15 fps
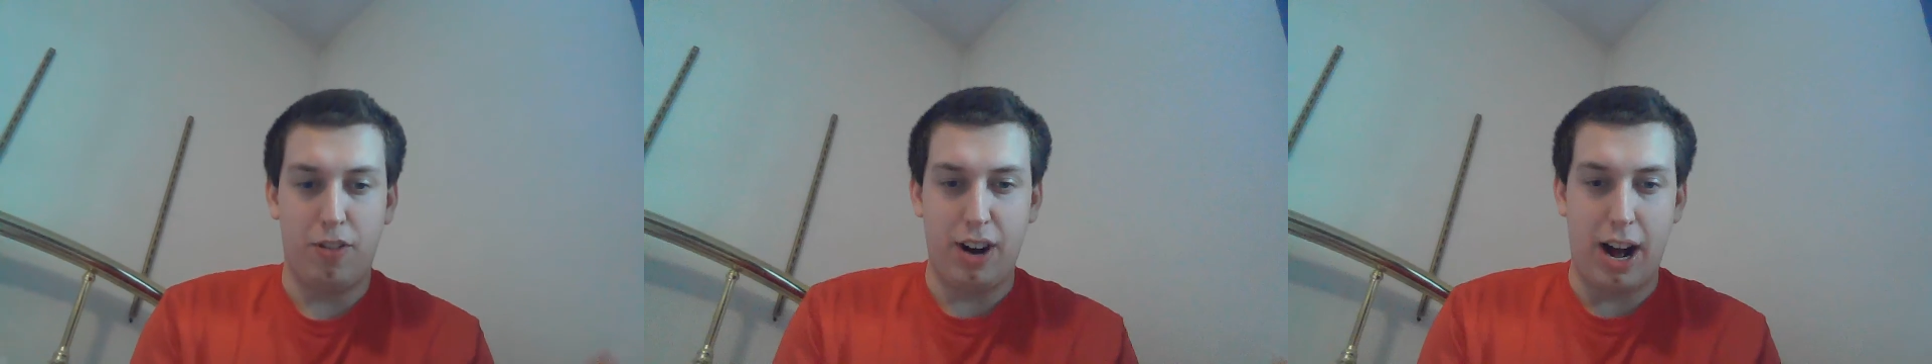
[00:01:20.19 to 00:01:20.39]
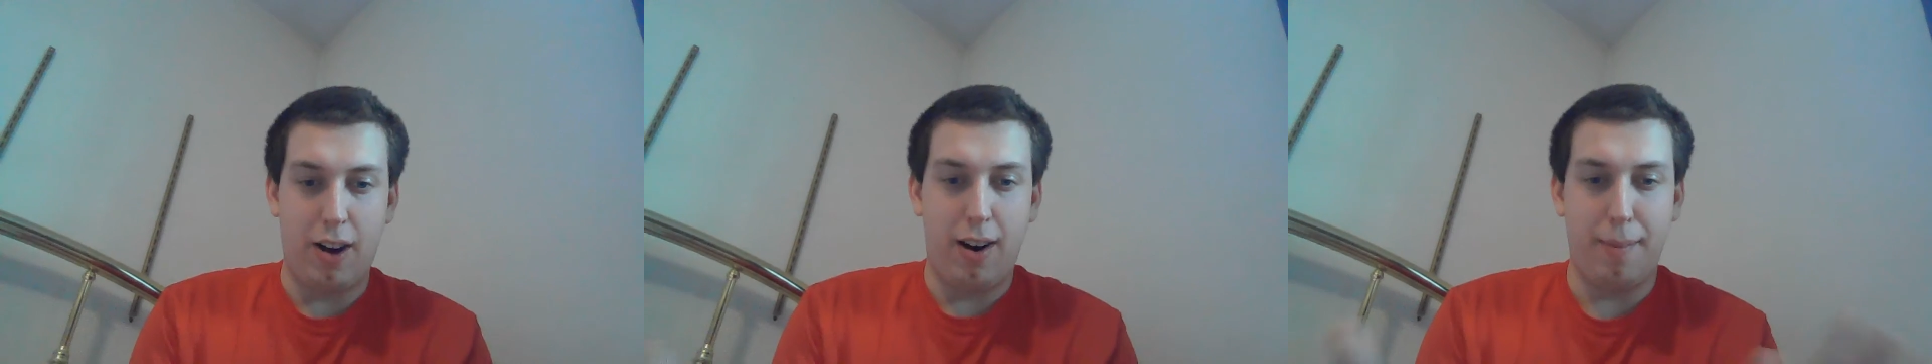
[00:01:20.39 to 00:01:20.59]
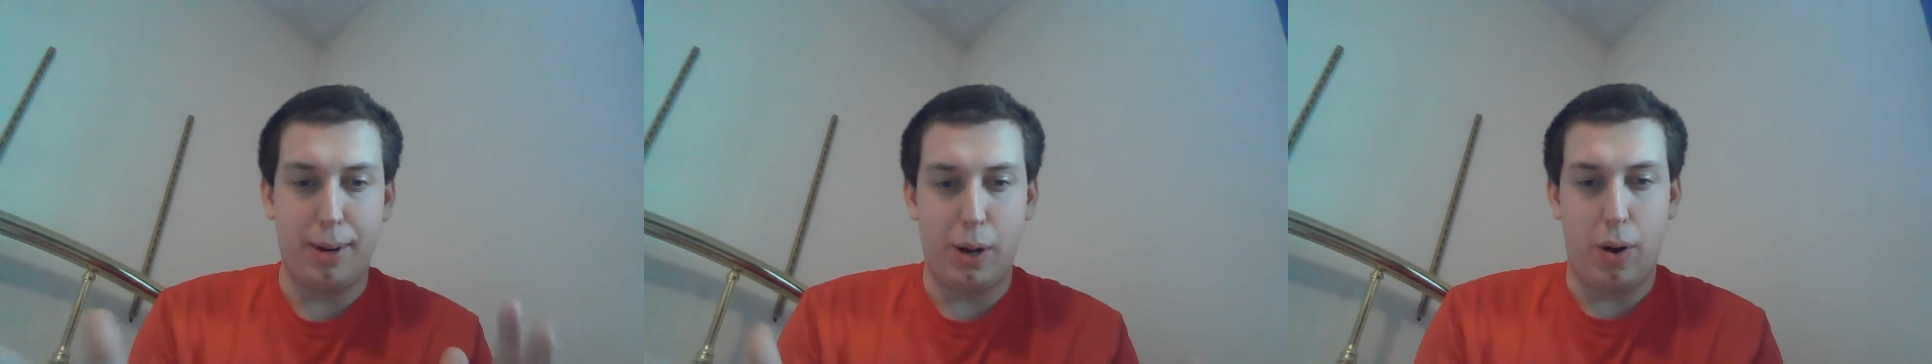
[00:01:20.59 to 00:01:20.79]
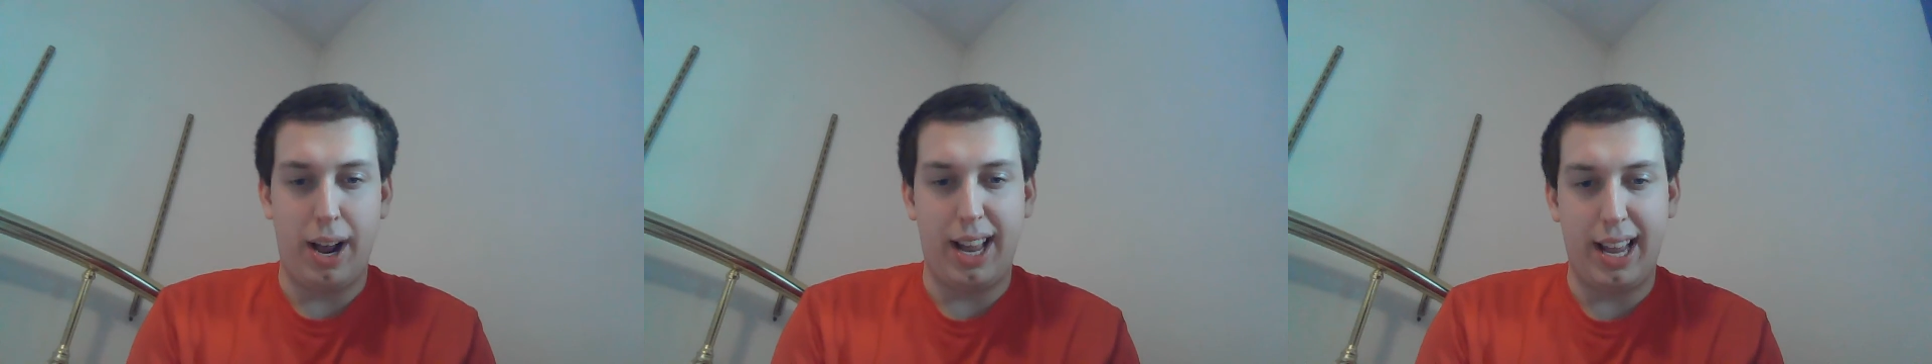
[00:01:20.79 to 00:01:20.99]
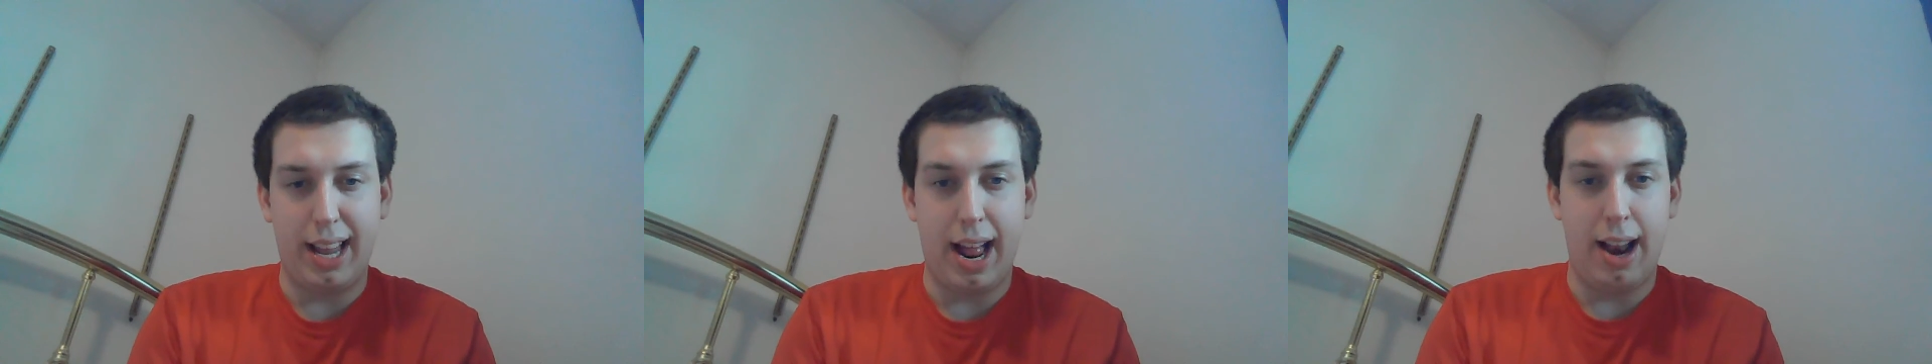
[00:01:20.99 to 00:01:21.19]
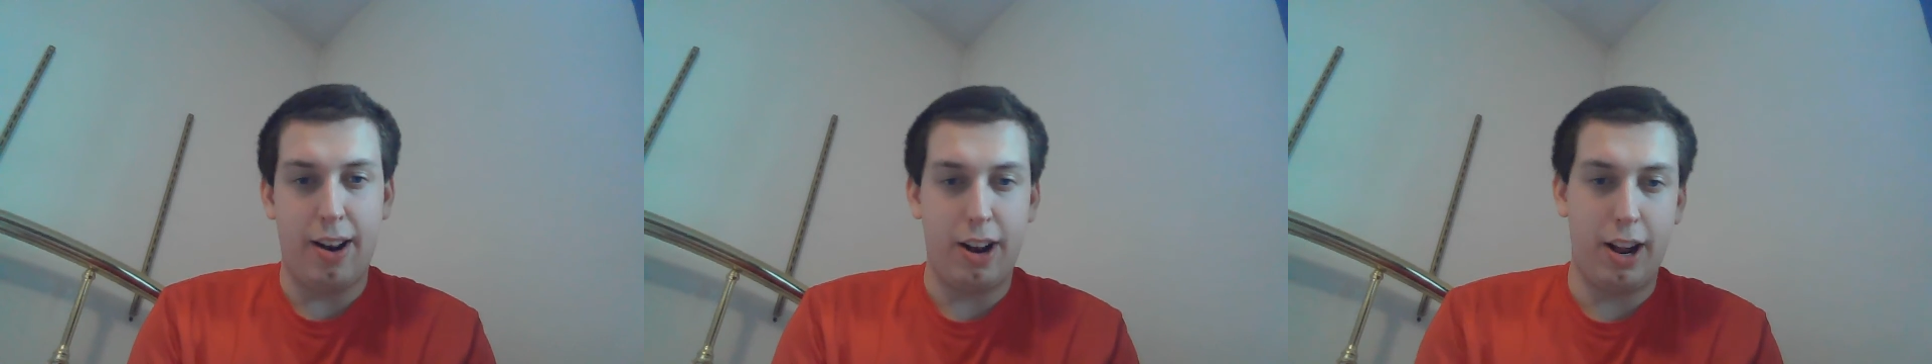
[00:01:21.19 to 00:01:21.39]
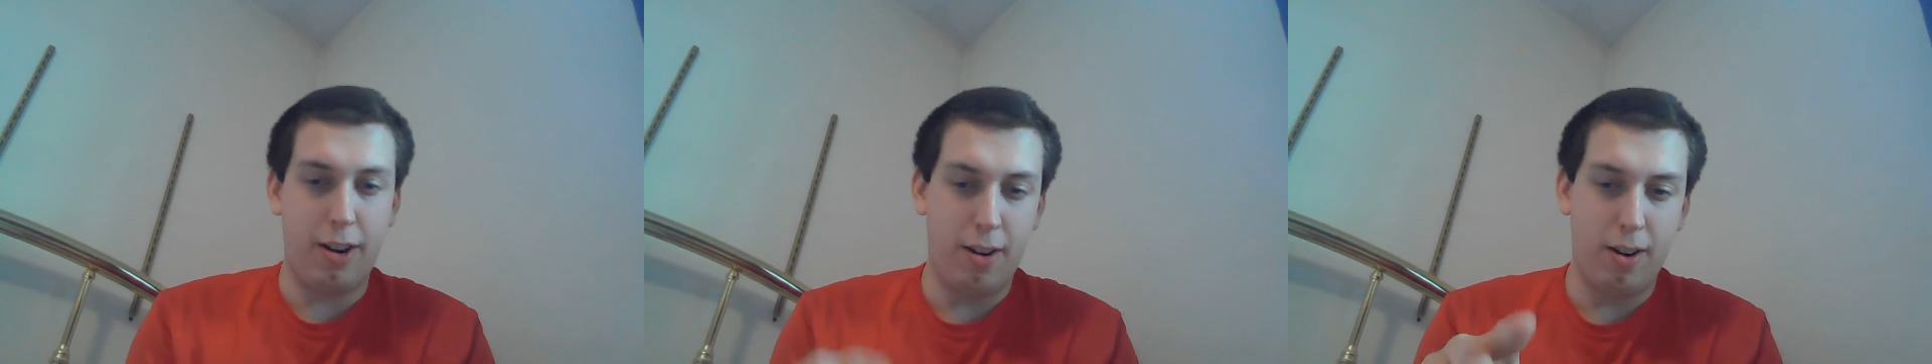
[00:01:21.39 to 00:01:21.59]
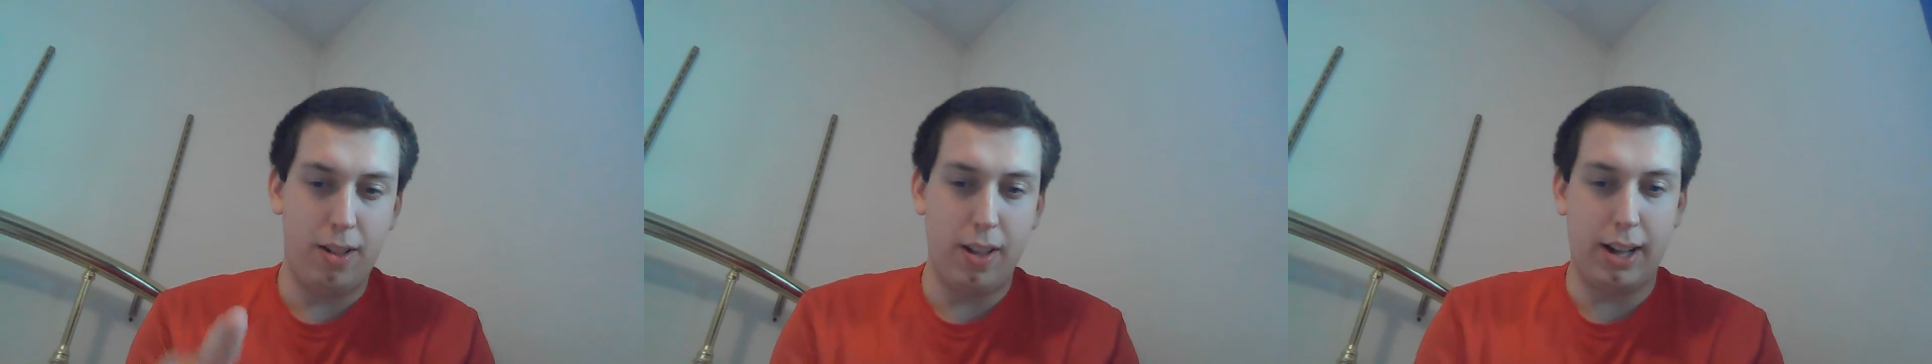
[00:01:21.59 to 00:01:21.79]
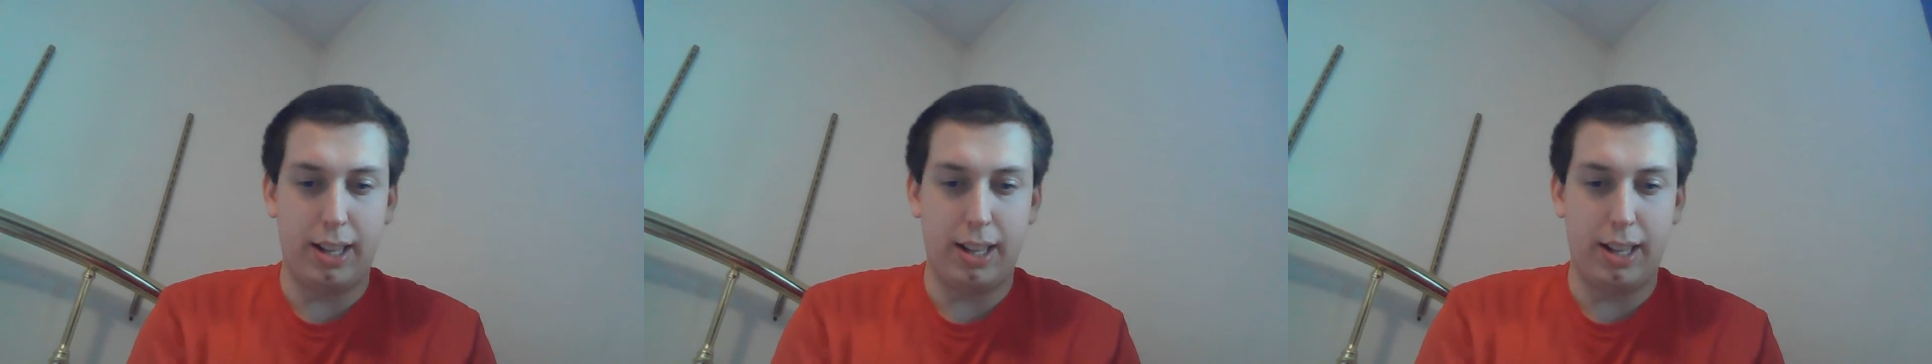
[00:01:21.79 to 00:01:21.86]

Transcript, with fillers: for now, I'm going to go ahead and get out of here.